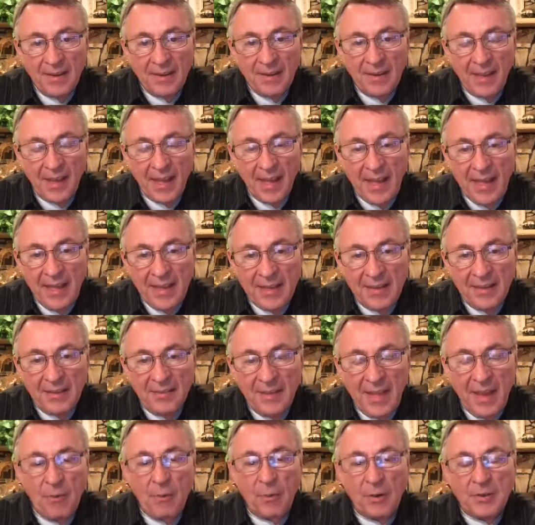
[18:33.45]
Okay?
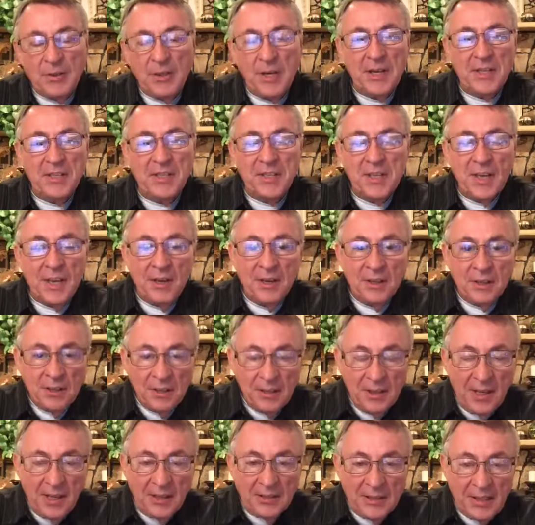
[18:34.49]
They were just
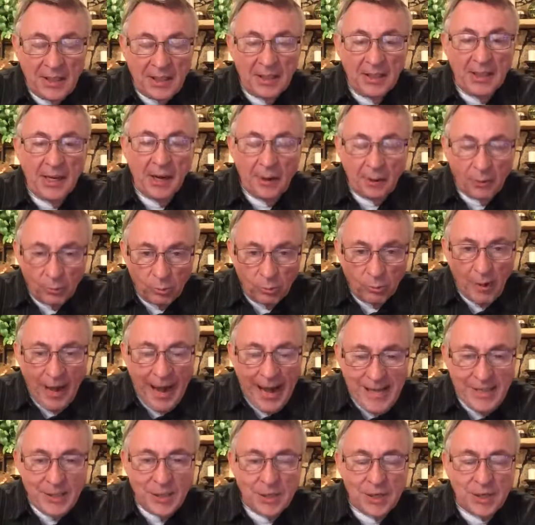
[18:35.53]
uh, declared
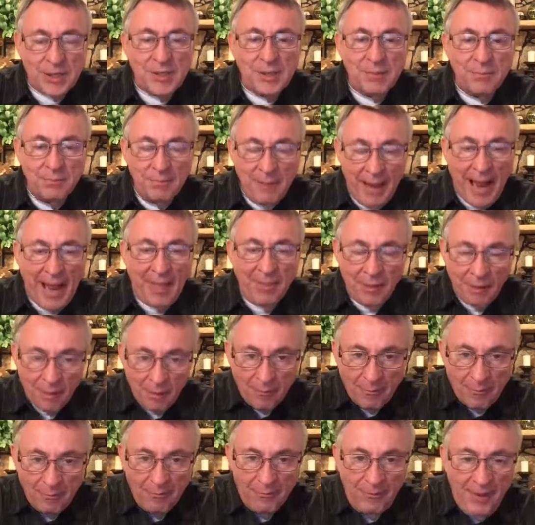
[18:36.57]
righteous by their
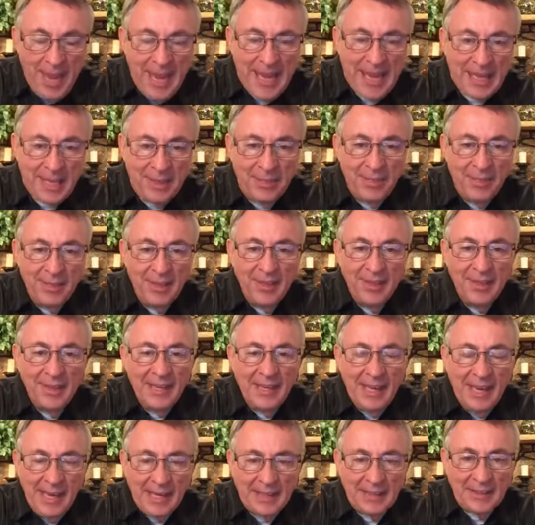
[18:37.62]
faith
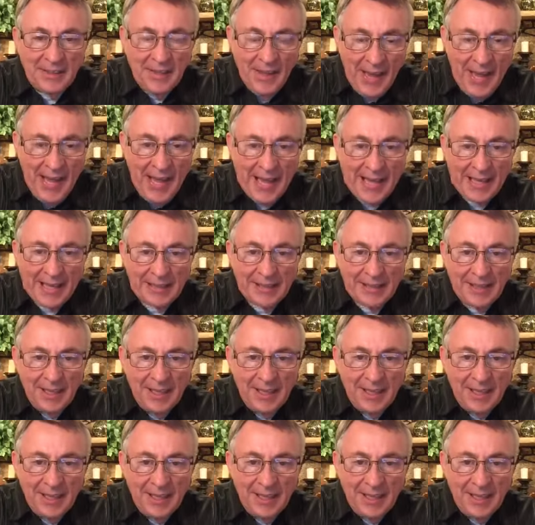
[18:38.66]
in God.